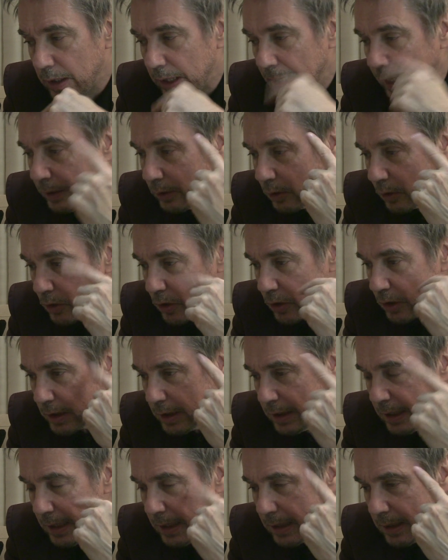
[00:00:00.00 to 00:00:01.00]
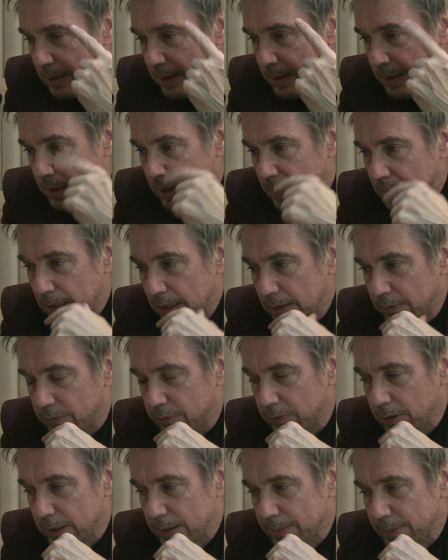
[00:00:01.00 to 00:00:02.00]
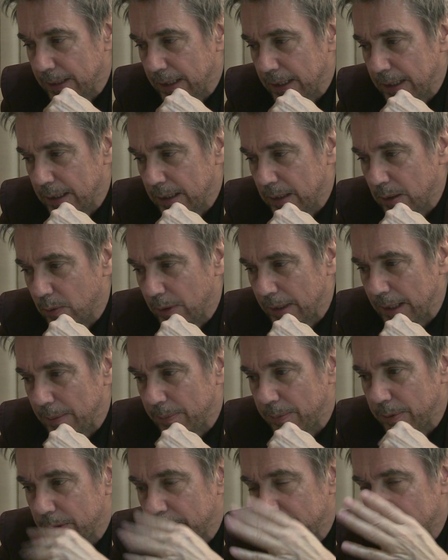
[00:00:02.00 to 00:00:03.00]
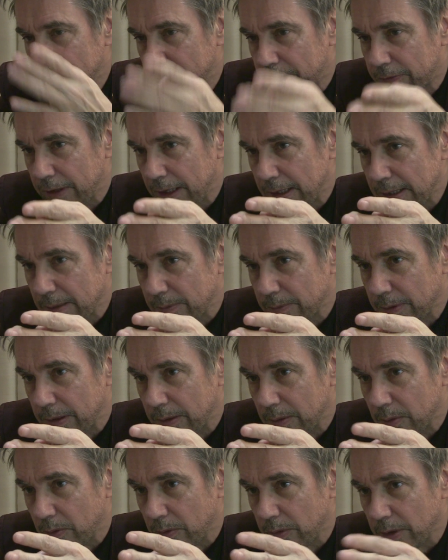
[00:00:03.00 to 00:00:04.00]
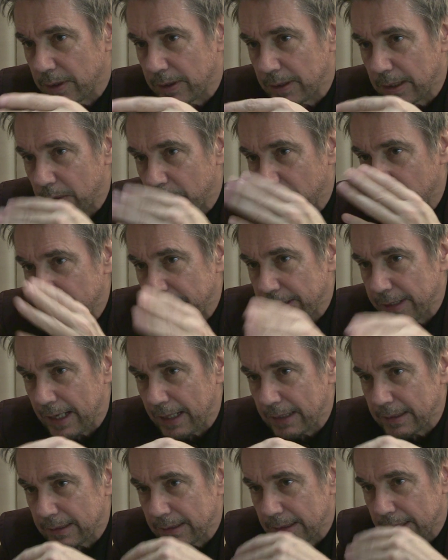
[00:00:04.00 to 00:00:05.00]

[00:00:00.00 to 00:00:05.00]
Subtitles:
unconsciously influenced by what happened in France with all these terrorist acts,